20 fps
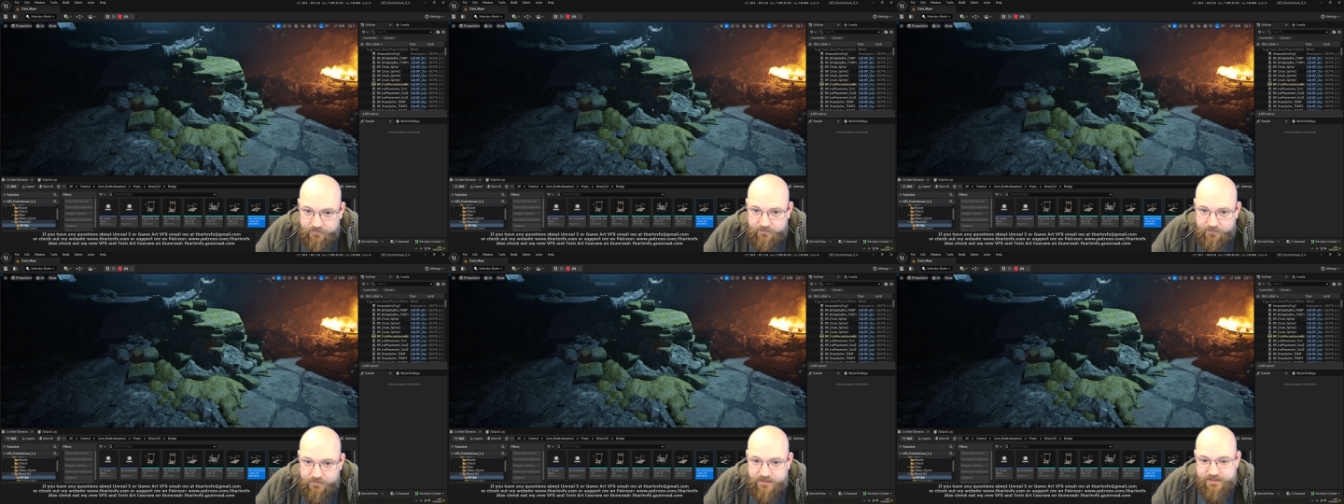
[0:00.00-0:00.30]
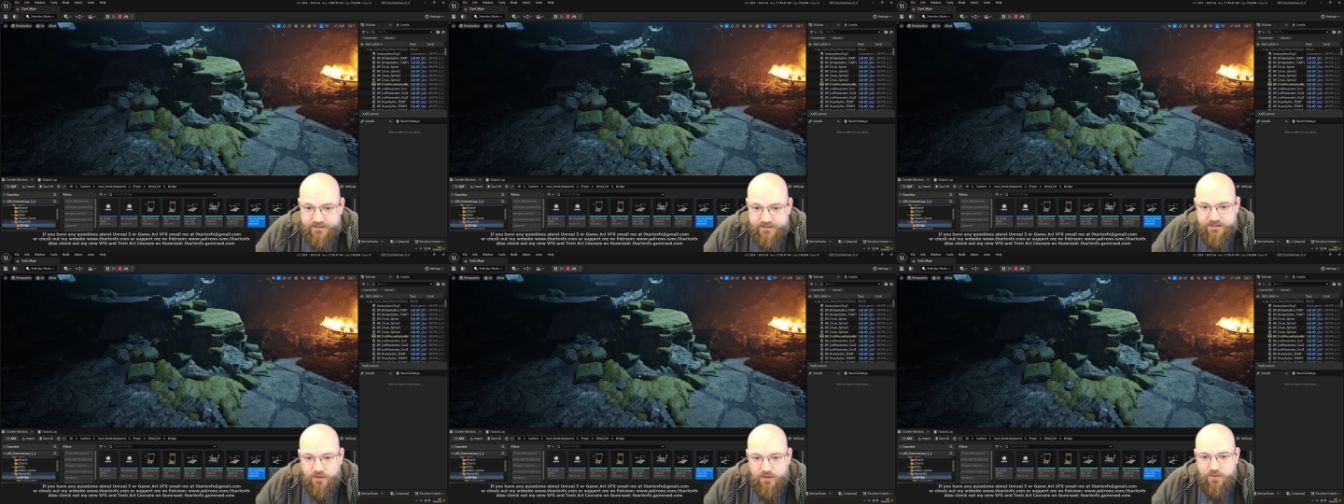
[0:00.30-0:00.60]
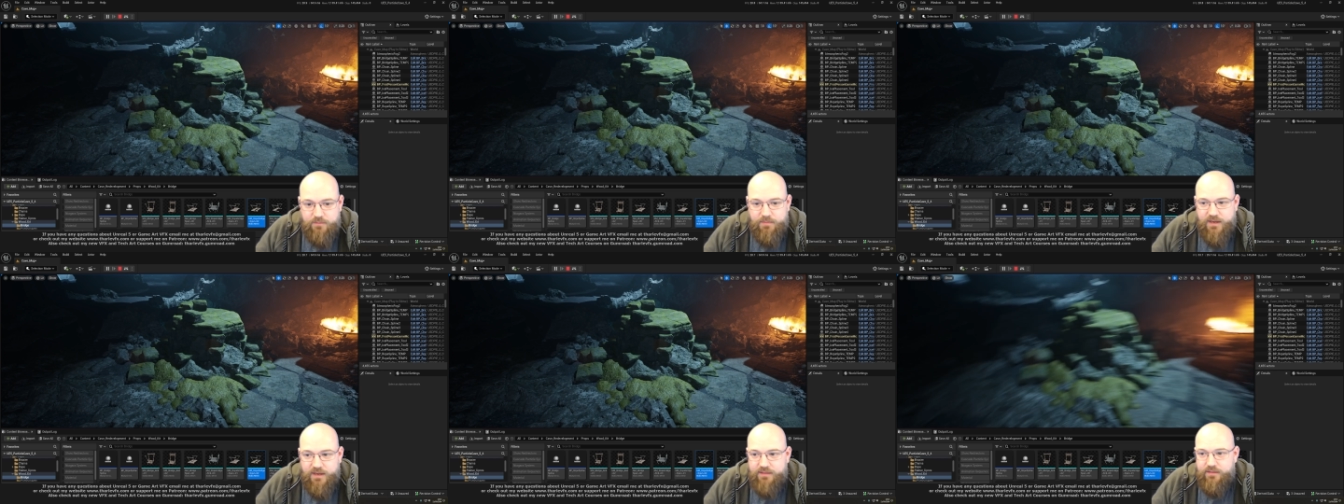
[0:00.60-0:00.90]
this
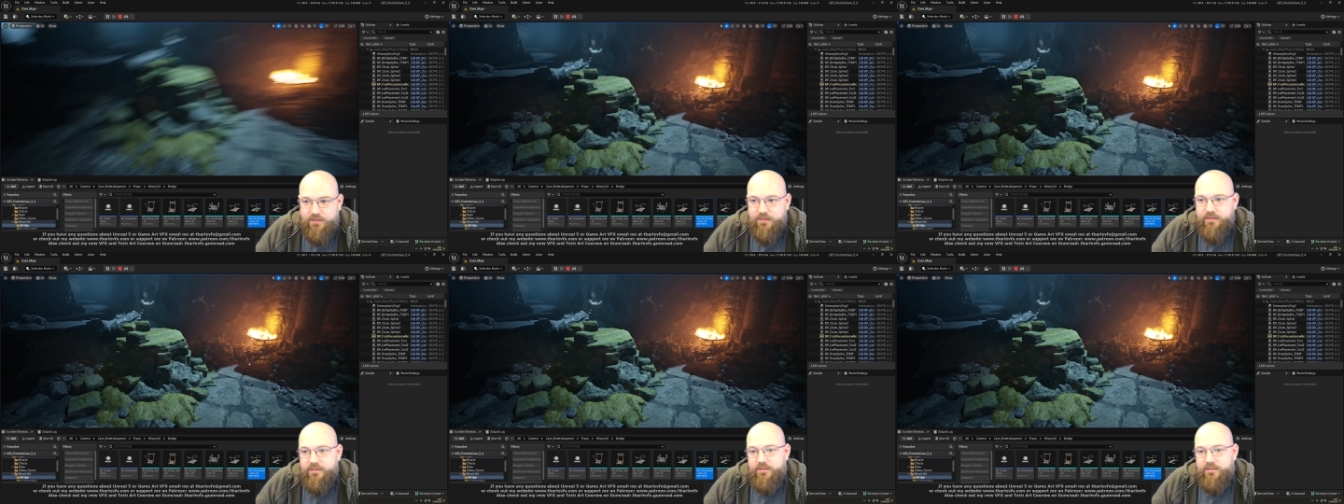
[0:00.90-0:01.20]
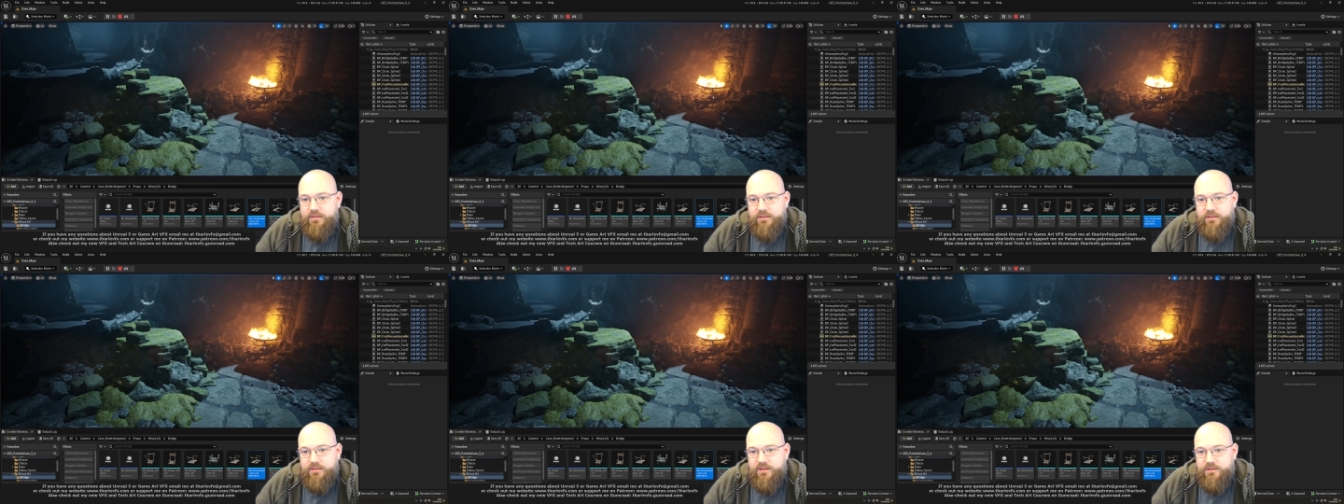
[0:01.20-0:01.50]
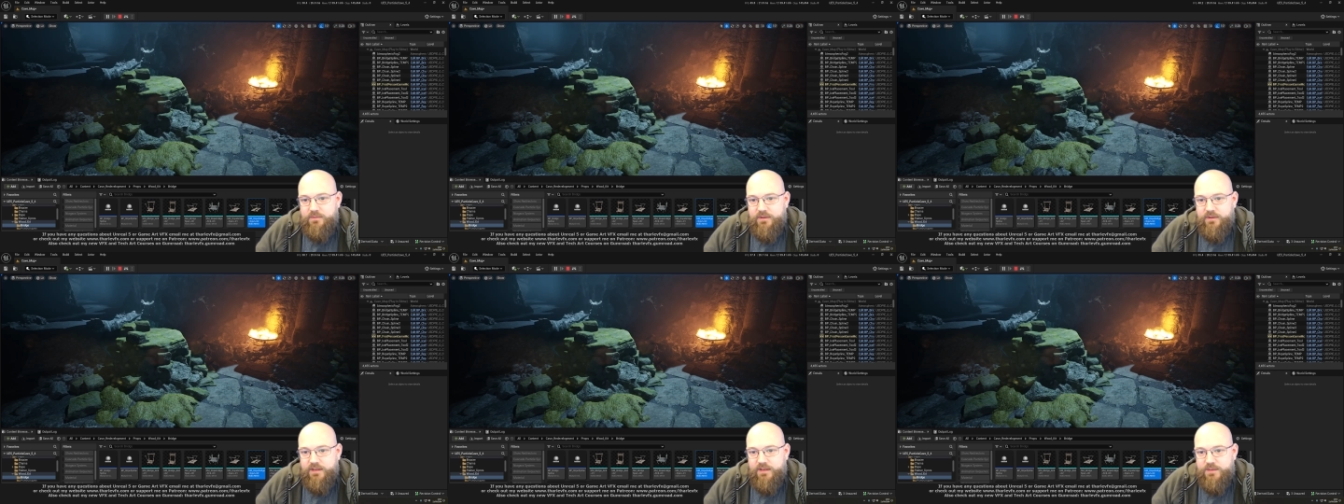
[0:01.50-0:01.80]
stone plinth,
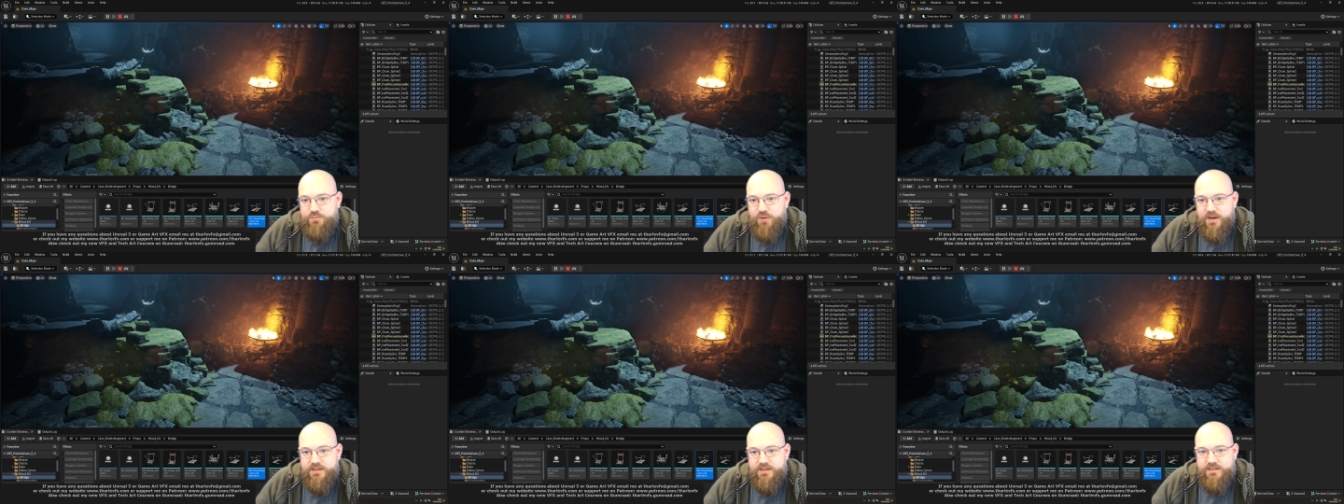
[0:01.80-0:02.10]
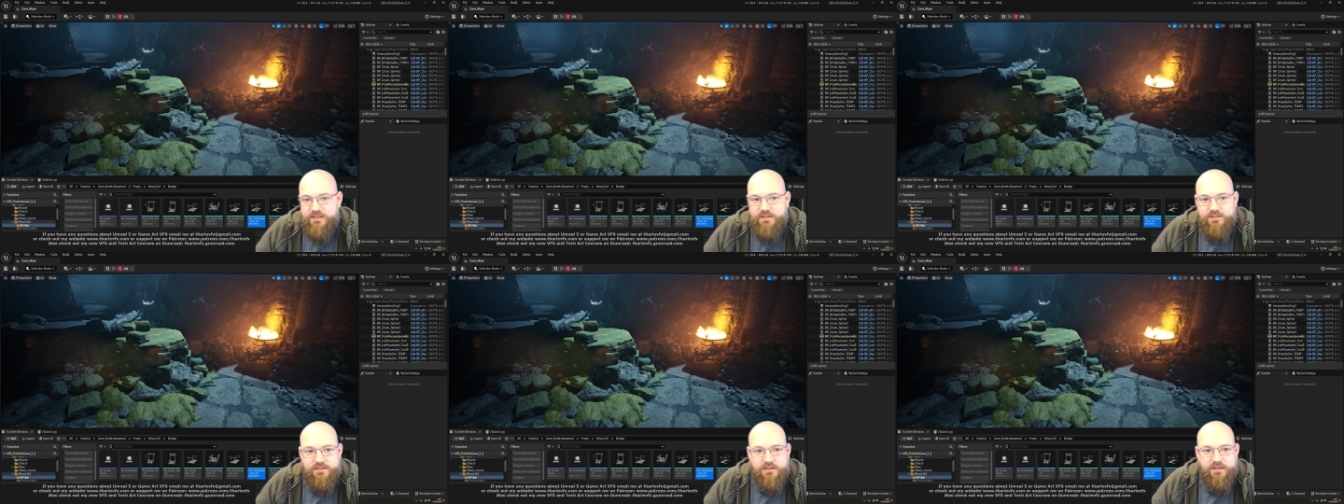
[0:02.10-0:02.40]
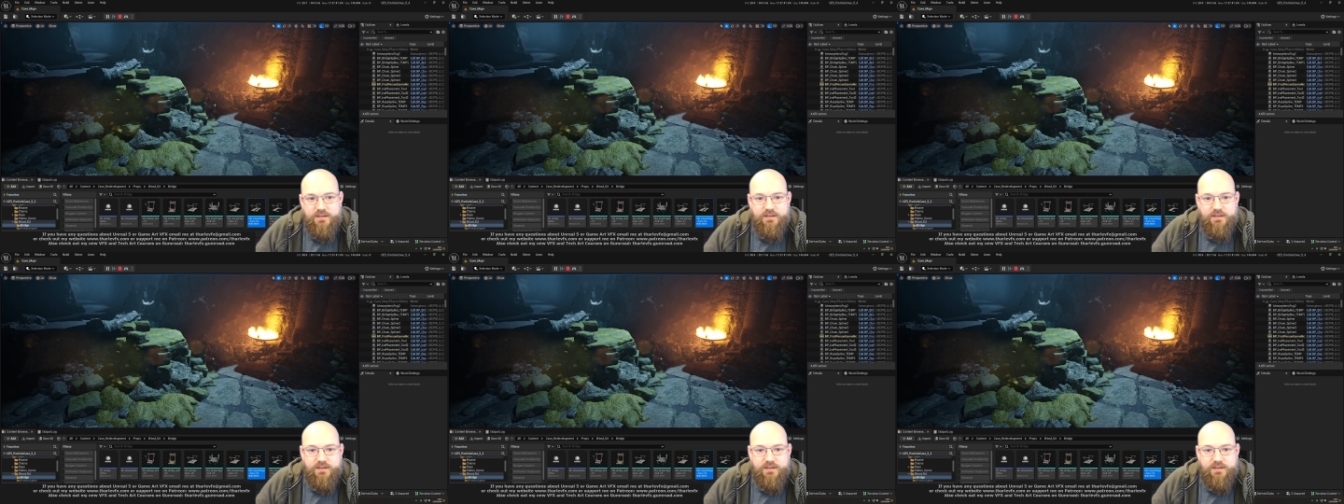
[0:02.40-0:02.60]
another one of these braziers.